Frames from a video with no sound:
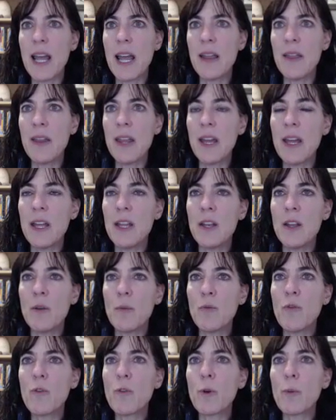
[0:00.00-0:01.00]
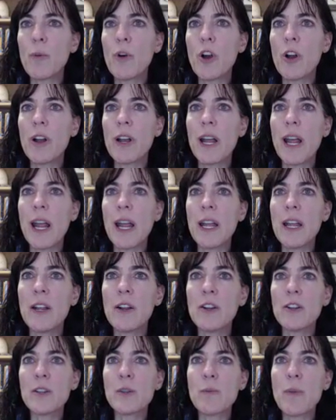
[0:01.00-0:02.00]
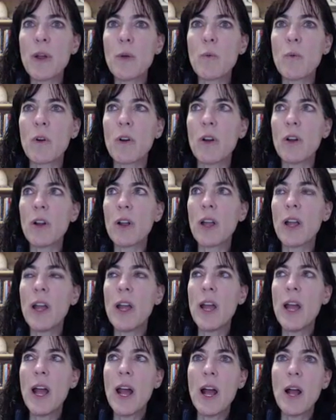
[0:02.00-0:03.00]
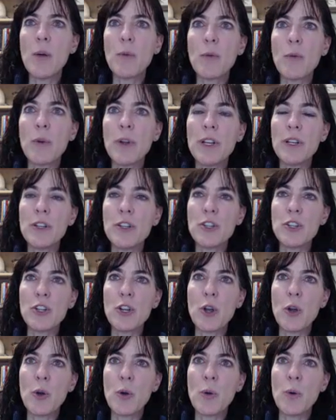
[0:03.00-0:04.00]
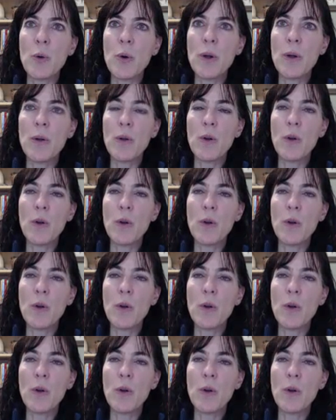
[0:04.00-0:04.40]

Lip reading: and then for part A, here's my work. I'm going to show